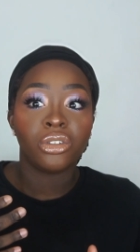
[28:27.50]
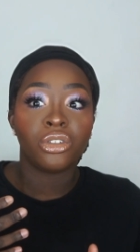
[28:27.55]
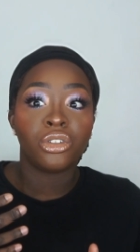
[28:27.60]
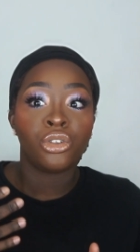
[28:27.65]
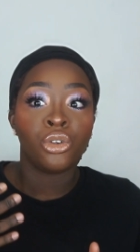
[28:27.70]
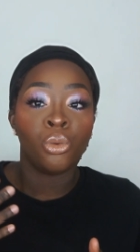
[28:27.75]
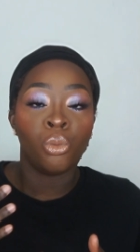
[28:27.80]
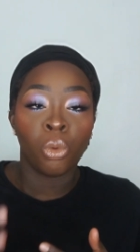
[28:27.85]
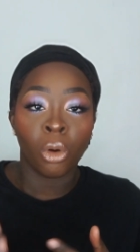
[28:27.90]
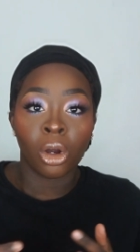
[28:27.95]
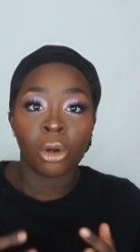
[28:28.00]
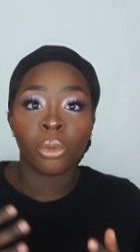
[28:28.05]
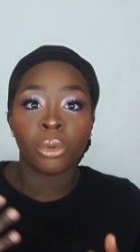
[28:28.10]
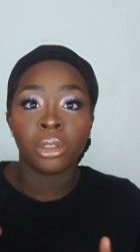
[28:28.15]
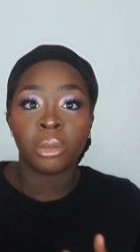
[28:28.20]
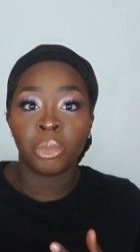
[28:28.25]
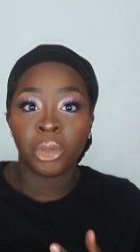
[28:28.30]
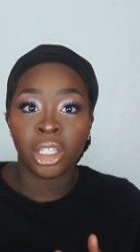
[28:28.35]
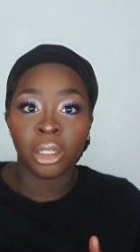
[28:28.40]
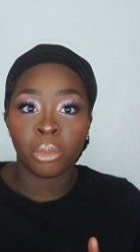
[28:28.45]
to work
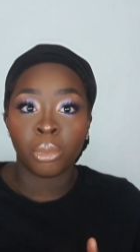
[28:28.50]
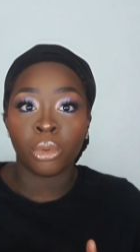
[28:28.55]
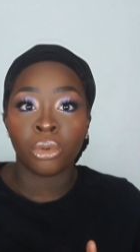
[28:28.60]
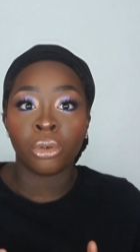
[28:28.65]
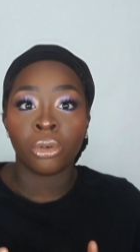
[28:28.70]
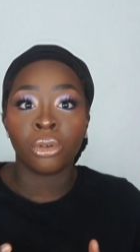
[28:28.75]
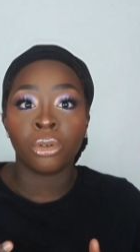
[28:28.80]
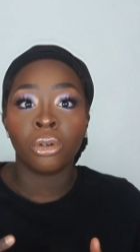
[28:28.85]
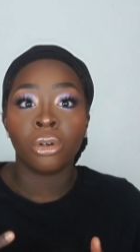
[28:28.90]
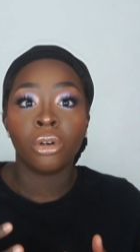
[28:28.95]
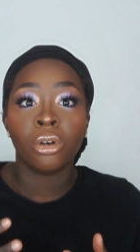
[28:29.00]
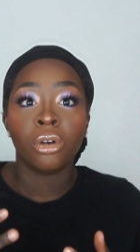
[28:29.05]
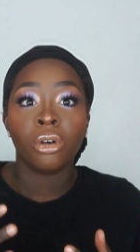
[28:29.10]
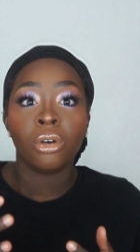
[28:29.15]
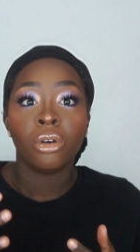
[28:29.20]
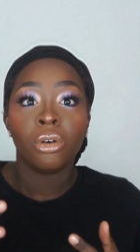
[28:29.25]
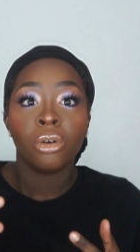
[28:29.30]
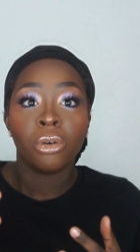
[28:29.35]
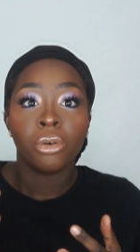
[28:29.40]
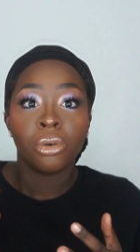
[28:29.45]
with people
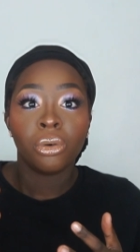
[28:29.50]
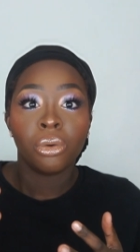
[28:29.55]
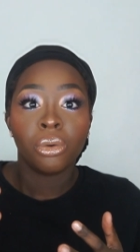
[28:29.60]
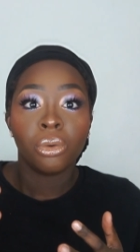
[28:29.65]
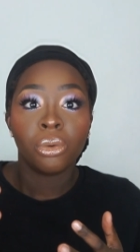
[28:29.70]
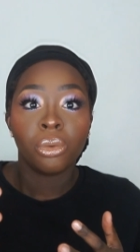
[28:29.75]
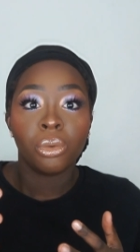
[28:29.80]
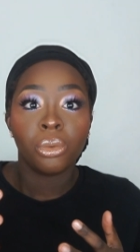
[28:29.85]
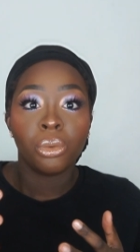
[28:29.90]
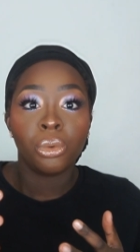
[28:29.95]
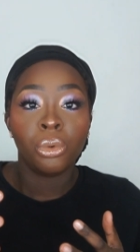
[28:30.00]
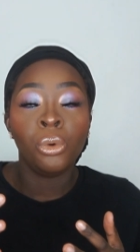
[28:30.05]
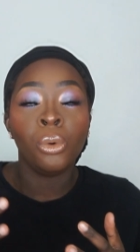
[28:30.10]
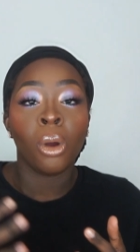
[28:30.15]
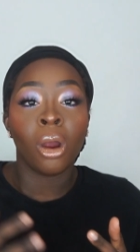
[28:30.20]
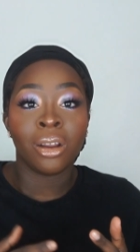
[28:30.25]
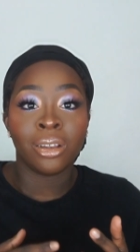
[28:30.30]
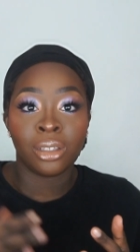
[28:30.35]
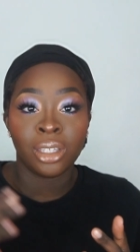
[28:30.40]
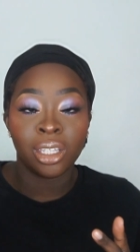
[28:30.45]
who
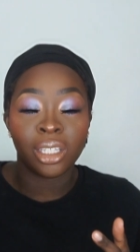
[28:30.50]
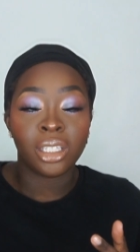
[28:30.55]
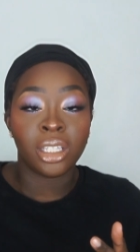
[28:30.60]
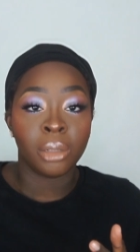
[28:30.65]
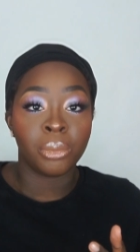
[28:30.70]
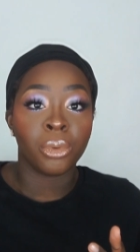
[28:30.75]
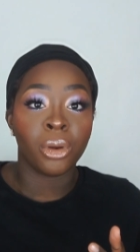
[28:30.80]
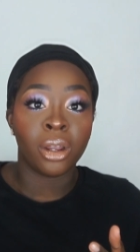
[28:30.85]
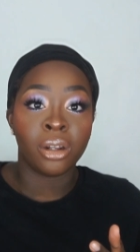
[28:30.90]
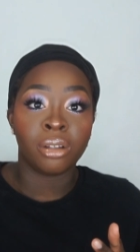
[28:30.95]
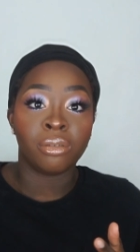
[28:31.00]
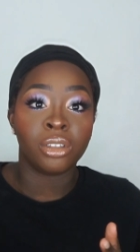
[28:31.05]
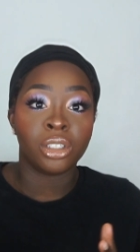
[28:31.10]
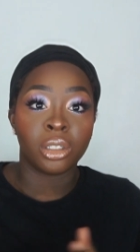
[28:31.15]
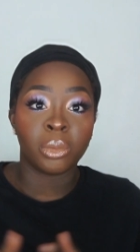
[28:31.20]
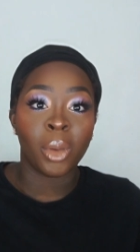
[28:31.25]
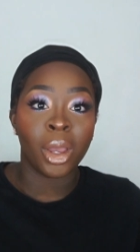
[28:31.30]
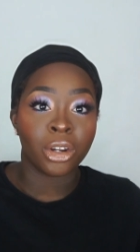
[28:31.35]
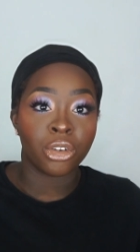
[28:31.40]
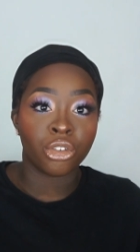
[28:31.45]
are in the deeper end of the
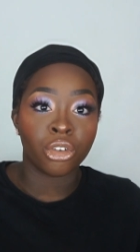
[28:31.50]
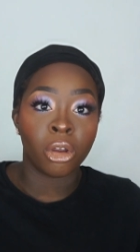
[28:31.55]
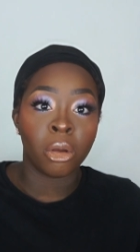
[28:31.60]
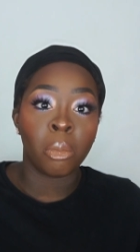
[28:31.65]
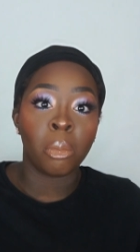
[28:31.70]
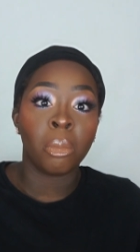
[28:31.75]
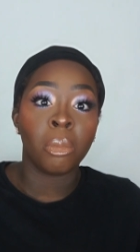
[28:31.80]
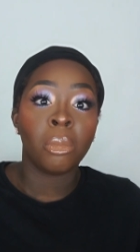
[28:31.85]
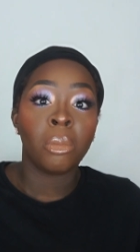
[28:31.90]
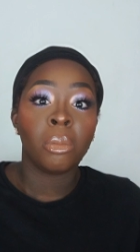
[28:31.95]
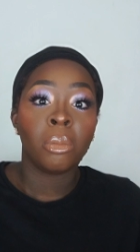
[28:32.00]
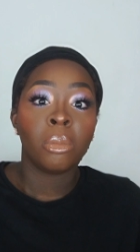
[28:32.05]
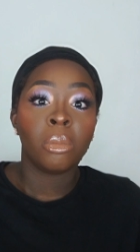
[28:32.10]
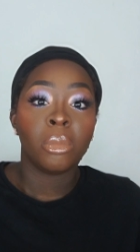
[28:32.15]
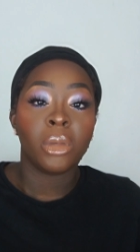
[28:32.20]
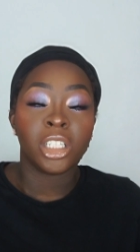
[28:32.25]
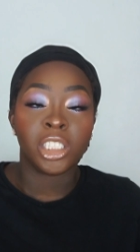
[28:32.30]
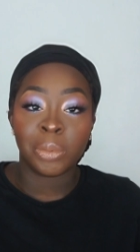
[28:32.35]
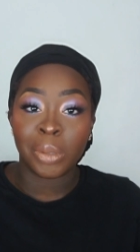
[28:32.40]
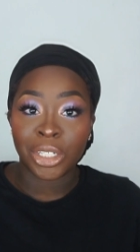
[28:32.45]
spectrum,
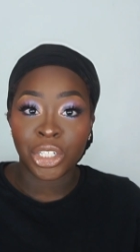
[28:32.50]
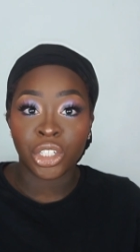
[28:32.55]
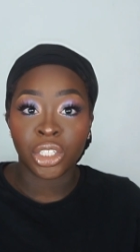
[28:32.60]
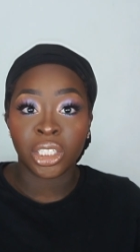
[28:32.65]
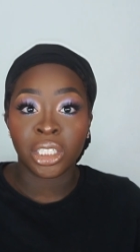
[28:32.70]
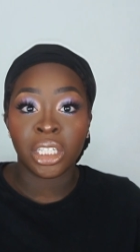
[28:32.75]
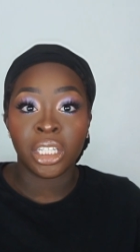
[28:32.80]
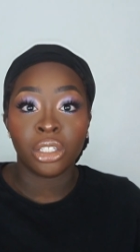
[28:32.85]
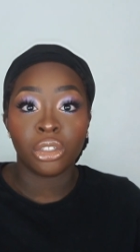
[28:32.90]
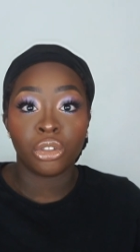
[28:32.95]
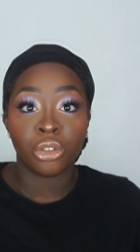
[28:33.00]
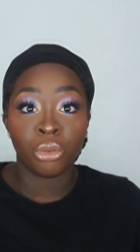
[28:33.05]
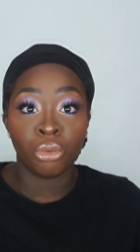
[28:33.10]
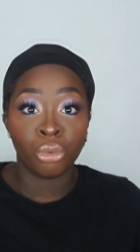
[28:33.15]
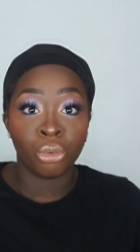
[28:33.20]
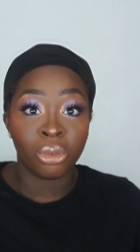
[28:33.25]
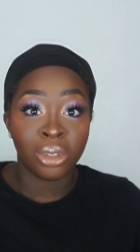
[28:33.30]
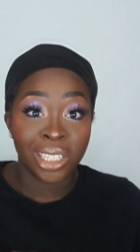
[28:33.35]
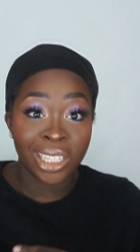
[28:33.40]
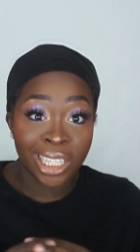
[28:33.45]
especially to
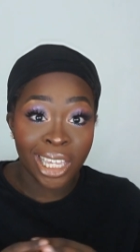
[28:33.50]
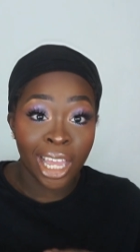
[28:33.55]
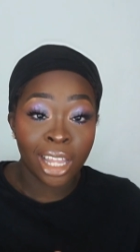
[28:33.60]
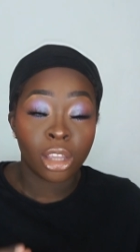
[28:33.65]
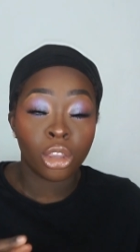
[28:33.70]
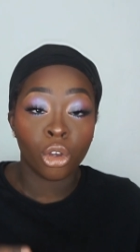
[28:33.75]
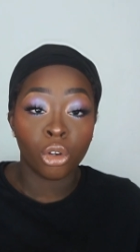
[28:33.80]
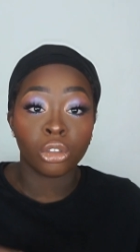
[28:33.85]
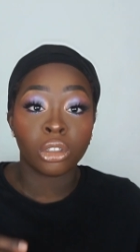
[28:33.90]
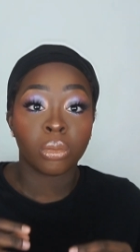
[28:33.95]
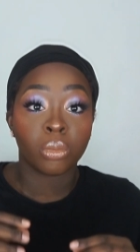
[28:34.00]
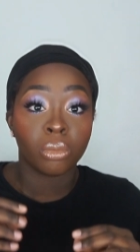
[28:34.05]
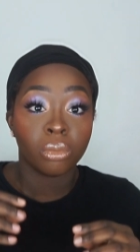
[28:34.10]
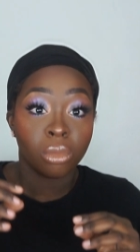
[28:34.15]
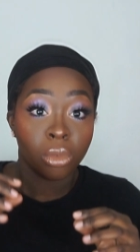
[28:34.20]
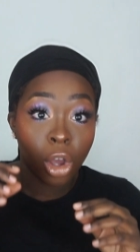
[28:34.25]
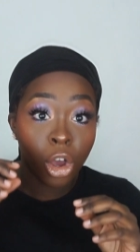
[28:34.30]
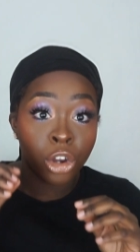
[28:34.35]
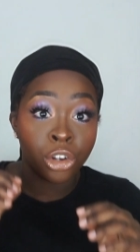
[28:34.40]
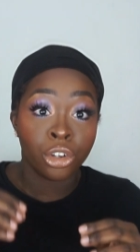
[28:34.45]
get those
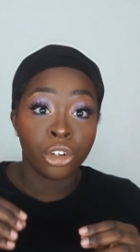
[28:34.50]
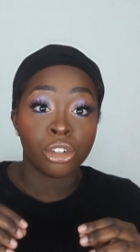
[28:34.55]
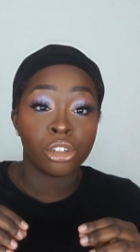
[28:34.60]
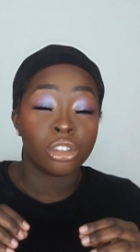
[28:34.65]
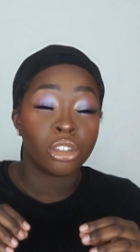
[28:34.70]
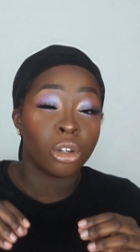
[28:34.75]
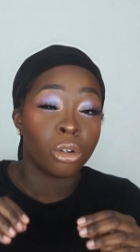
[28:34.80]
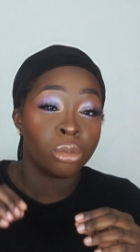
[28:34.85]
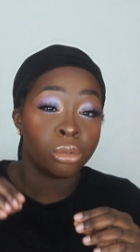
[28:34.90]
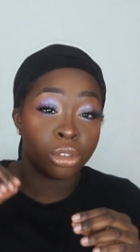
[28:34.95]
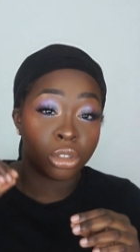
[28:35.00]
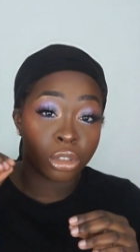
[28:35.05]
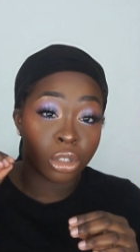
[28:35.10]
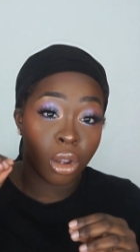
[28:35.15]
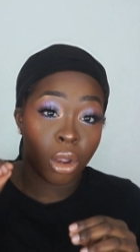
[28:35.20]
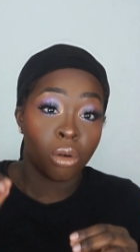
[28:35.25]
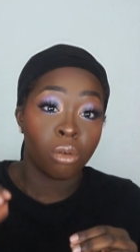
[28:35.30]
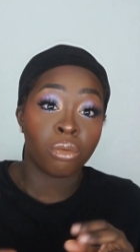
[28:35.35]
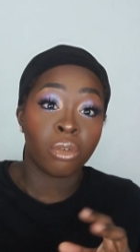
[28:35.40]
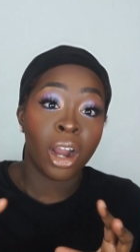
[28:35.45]
undertones
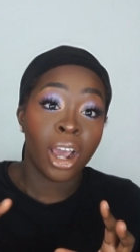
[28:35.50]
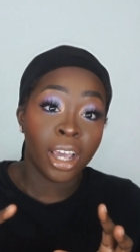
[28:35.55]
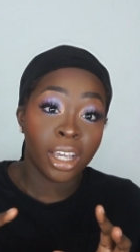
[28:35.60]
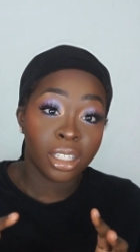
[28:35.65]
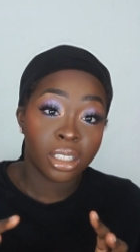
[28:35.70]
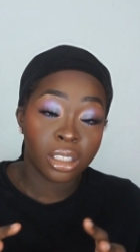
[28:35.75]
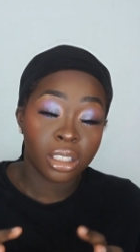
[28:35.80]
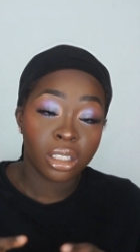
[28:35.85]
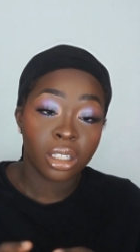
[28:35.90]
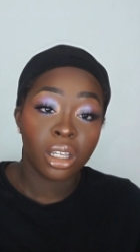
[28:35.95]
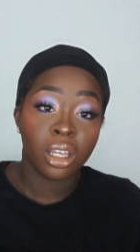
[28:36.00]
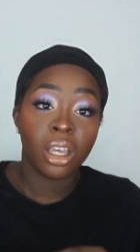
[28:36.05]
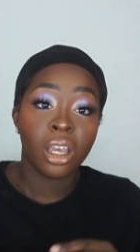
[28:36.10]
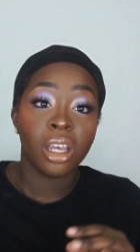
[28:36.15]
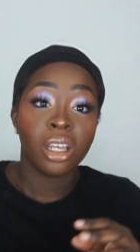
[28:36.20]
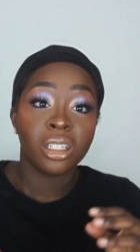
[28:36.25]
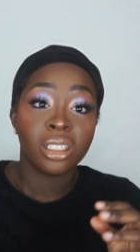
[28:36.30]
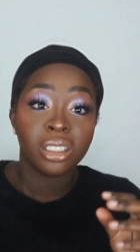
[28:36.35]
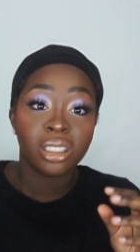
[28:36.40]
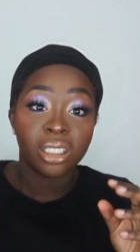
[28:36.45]
correct,
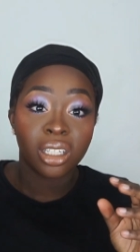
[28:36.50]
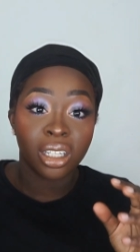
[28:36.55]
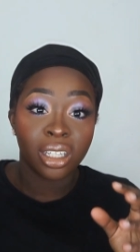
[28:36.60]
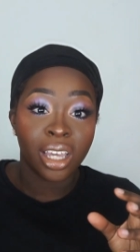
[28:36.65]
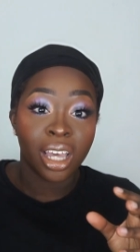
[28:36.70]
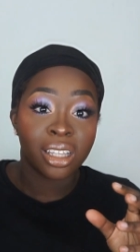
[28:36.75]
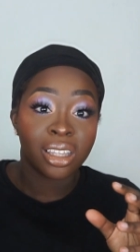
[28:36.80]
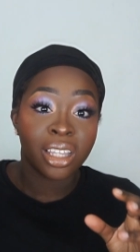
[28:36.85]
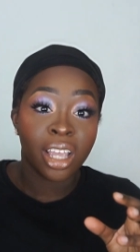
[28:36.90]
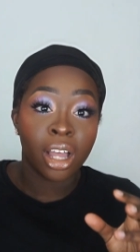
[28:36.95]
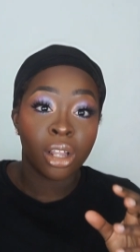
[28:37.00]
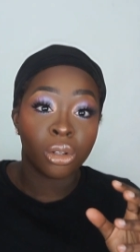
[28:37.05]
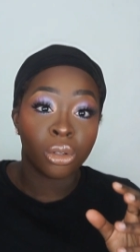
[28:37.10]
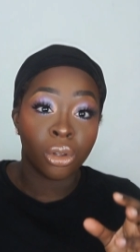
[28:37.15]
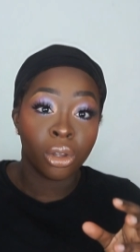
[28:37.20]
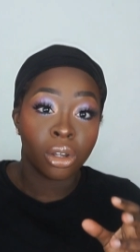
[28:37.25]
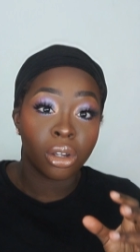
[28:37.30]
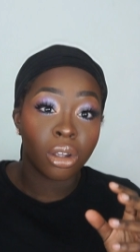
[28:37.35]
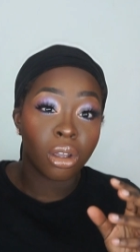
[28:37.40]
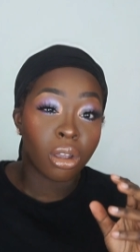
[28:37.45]
to get that
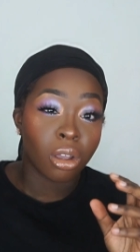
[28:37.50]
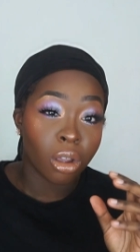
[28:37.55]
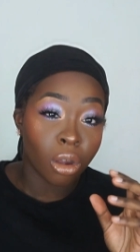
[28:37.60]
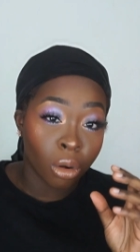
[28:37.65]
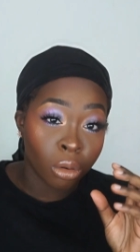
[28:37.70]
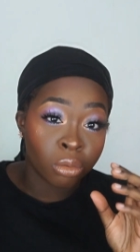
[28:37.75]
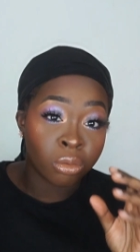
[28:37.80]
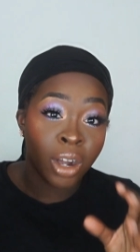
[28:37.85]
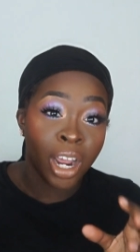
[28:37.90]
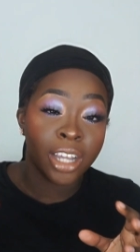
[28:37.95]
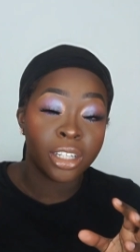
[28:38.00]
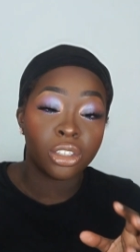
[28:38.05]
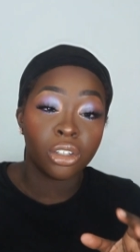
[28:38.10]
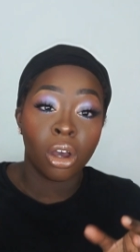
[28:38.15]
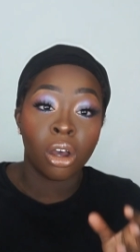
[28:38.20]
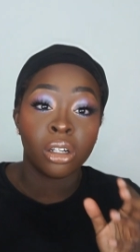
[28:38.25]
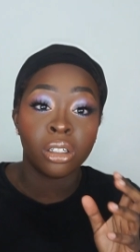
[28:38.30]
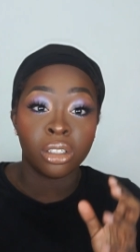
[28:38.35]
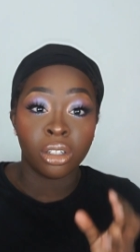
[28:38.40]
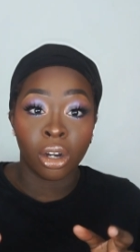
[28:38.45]
look correct
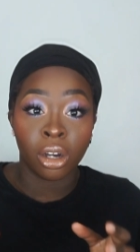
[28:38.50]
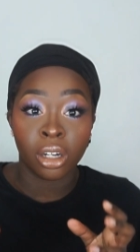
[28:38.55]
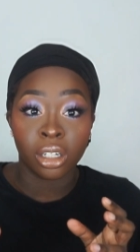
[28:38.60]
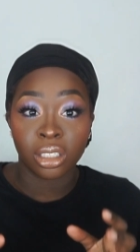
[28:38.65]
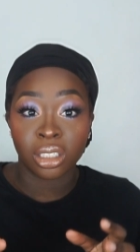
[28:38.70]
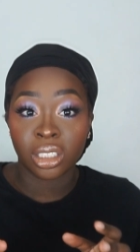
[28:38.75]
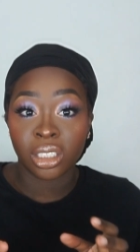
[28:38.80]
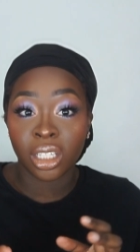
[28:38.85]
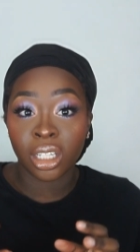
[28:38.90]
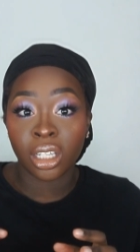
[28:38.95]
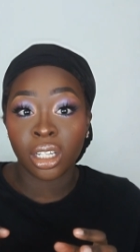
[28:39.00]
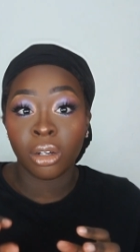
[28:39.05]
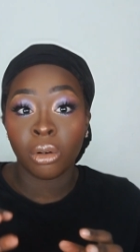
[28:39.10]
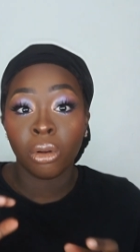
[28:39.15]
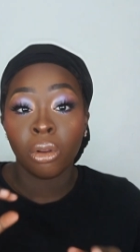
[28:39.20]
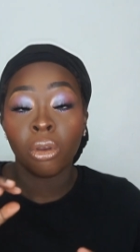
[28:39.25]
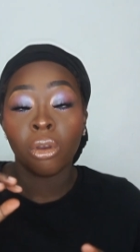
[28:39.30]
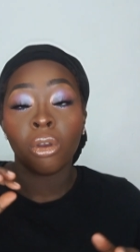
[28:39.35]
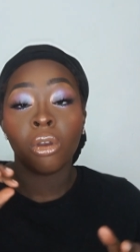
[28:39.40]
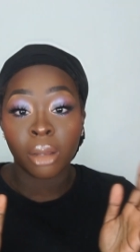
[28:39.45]
on dark skin.